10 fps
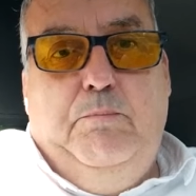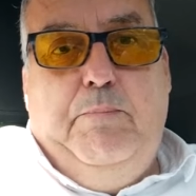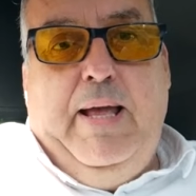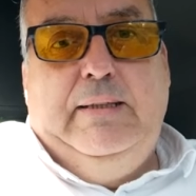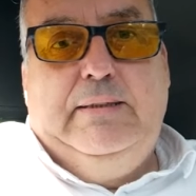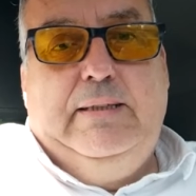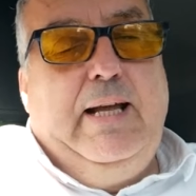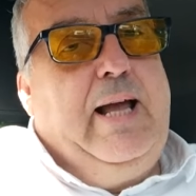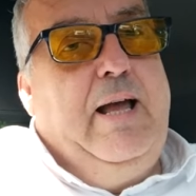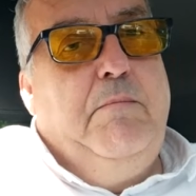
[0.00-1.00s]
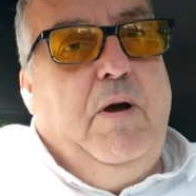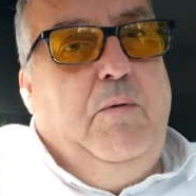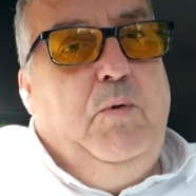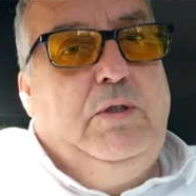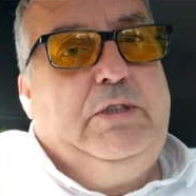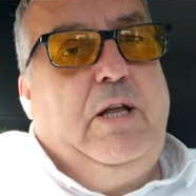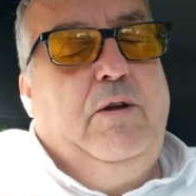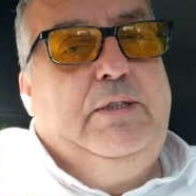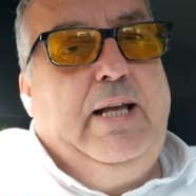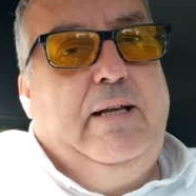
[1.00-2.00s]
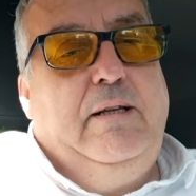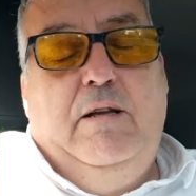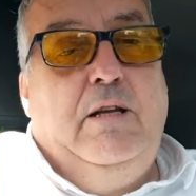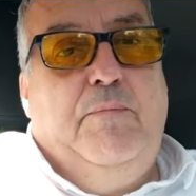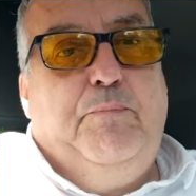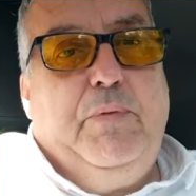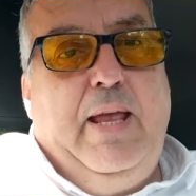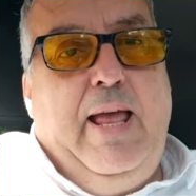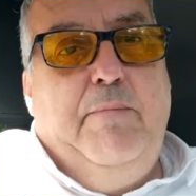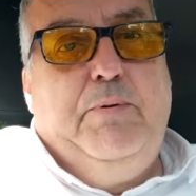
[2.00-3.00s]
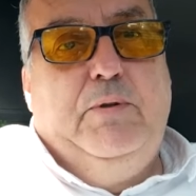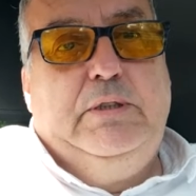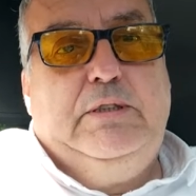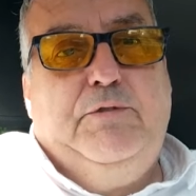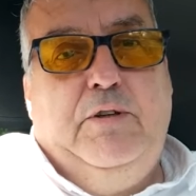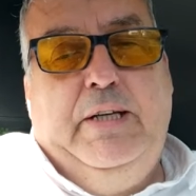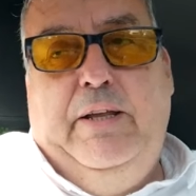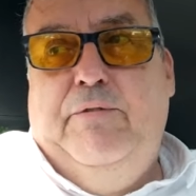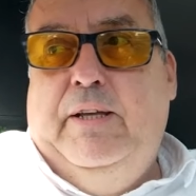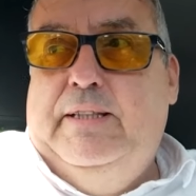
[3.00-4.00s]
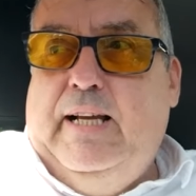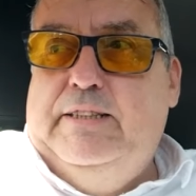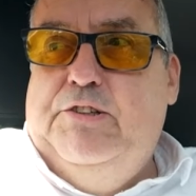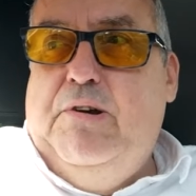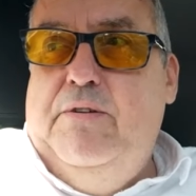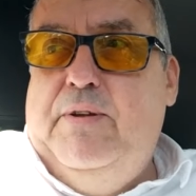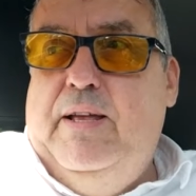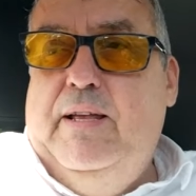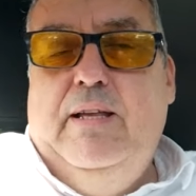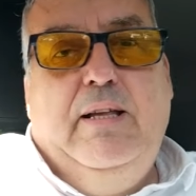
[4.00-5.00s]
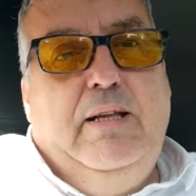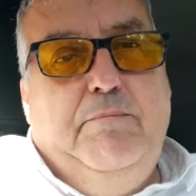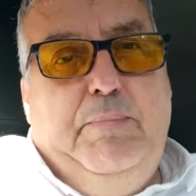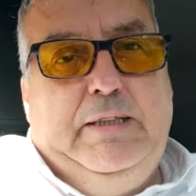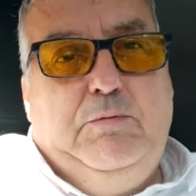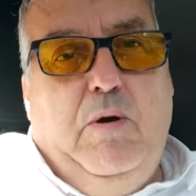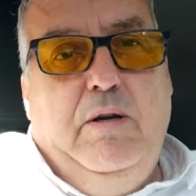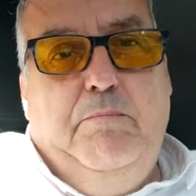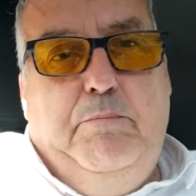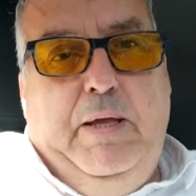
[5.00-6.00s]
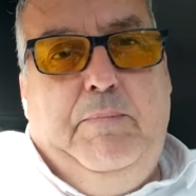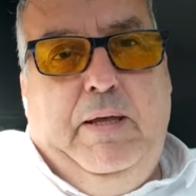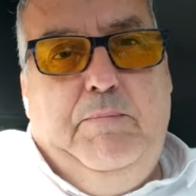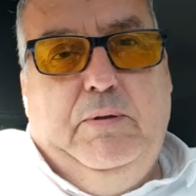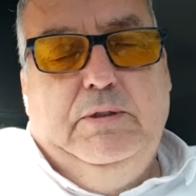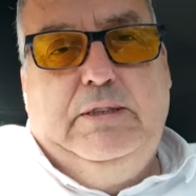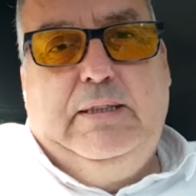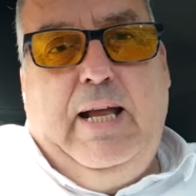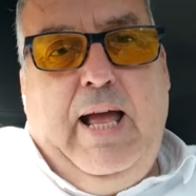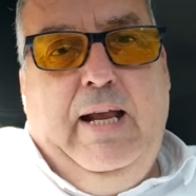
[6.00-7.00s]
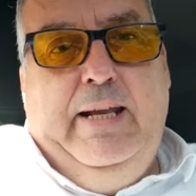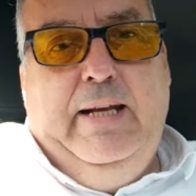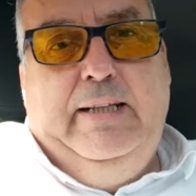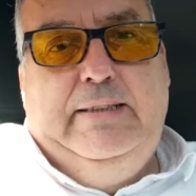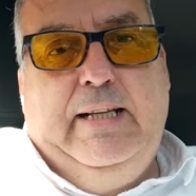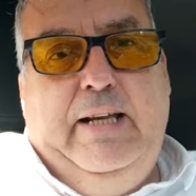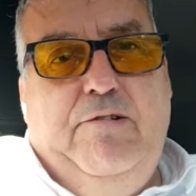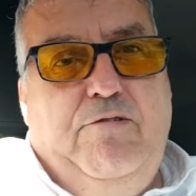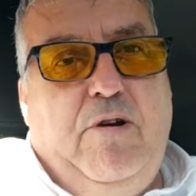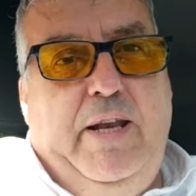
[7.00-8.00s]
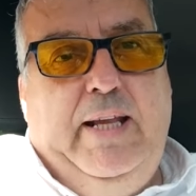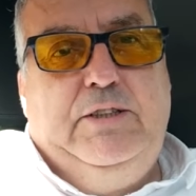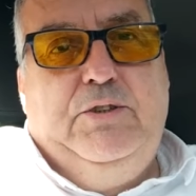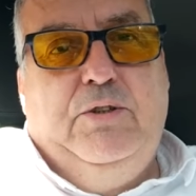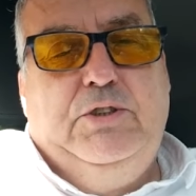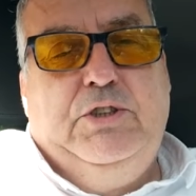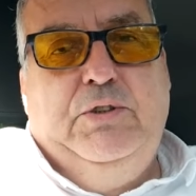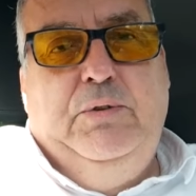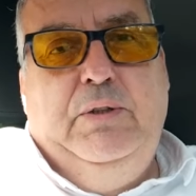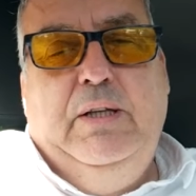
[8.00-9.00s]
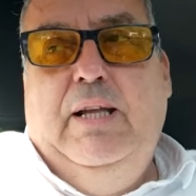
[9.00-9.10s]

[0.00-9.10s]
best and my worst hotel airports for an EV taxi driver. Best one, BP Pulse at the NEC, right next door to